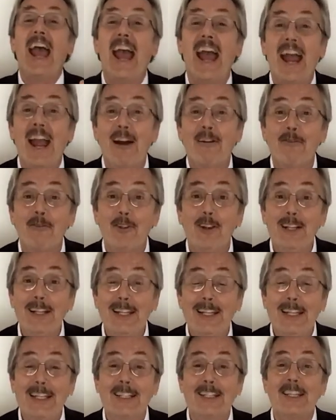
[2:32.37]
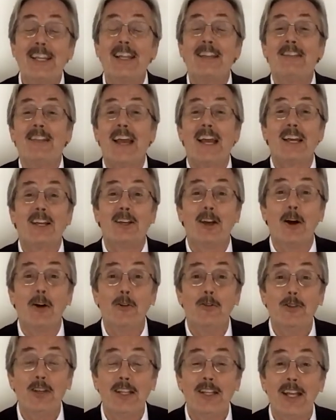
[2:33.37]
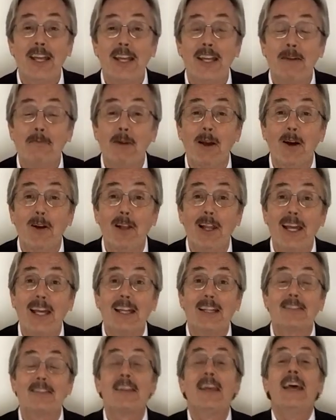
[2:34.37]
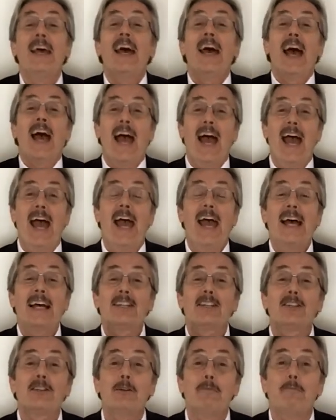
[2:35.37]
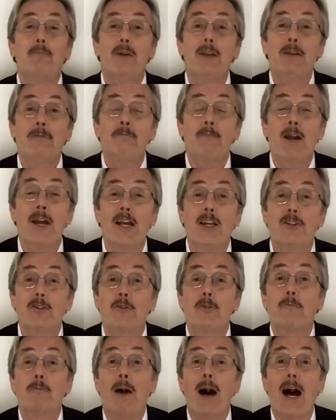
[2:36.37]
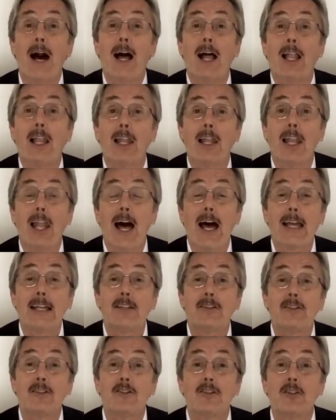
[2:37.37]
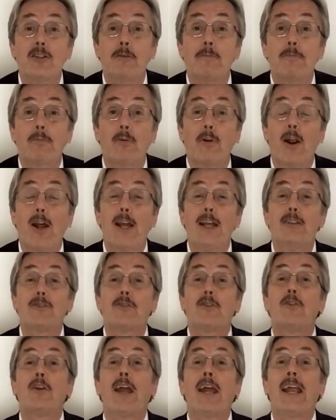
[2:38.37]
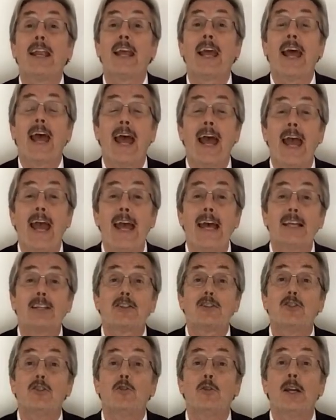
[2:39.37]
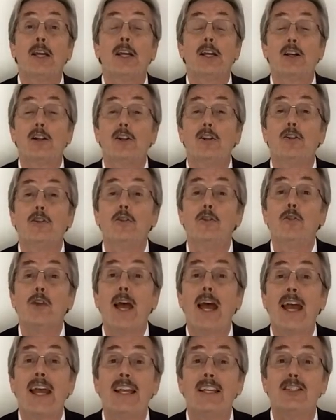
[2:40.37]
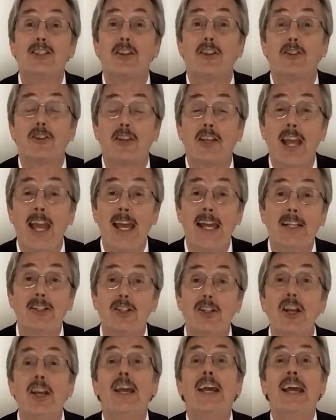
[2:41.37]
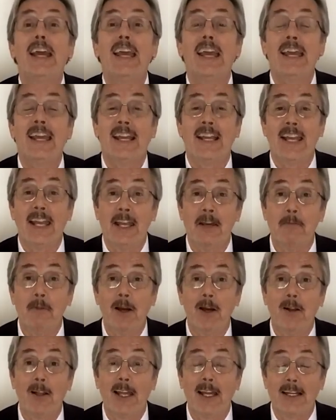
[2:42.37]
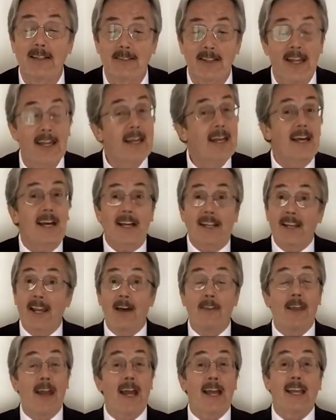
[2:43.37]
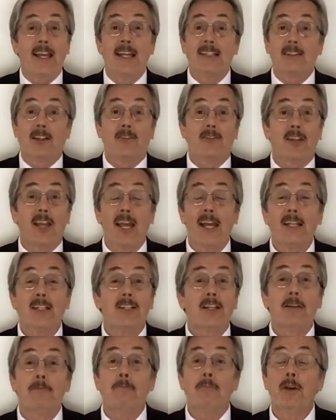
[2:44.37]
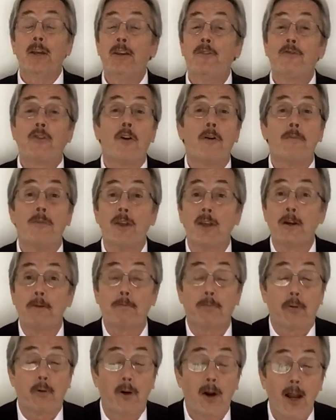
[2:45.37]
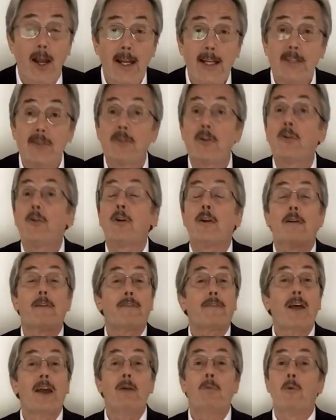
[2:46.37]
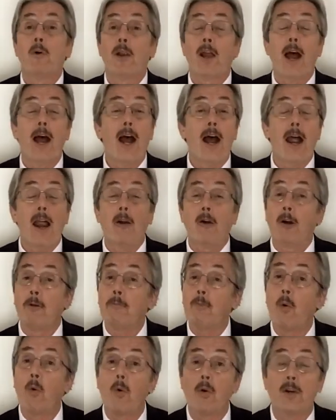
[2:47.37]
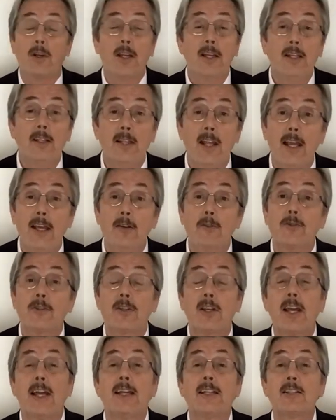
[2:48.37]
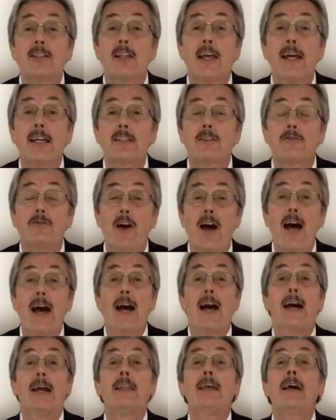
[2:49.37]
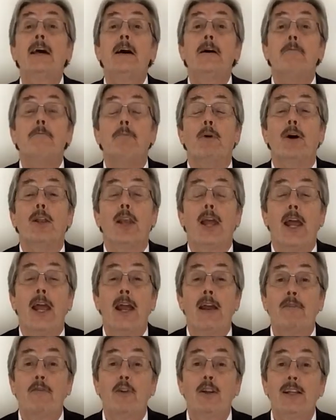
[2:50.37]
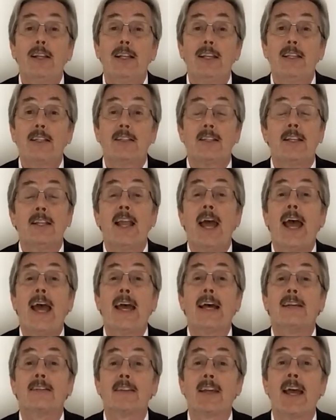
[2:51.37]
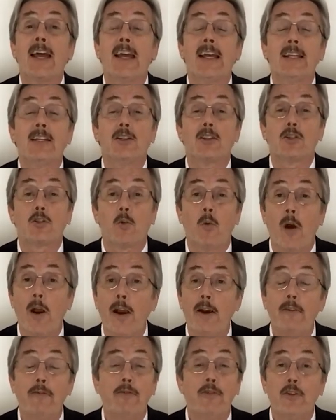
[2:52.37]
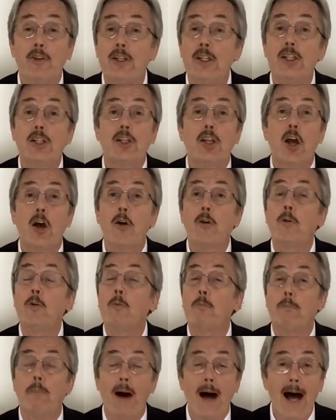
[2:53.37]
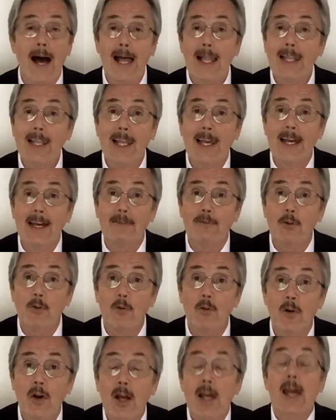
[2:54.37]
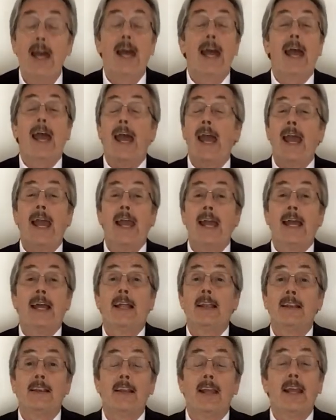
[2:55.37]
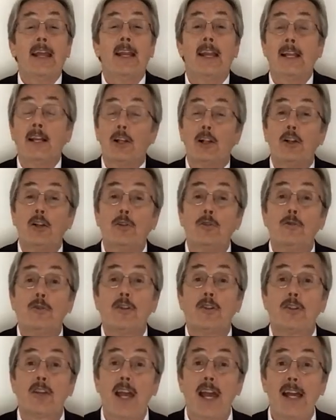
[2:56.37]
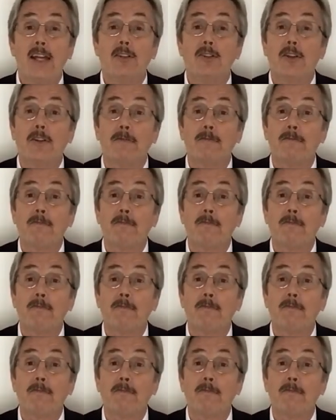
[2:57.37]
Every listing that goes into MLS has to be measured by a licensed appraiser, and it has to include a sketch in MLS. Now that sketch can be from the appraiser, or if they want to hire a more detailed sketch, that's fine, but every listing has a square footage total by level, and it includes a sketch.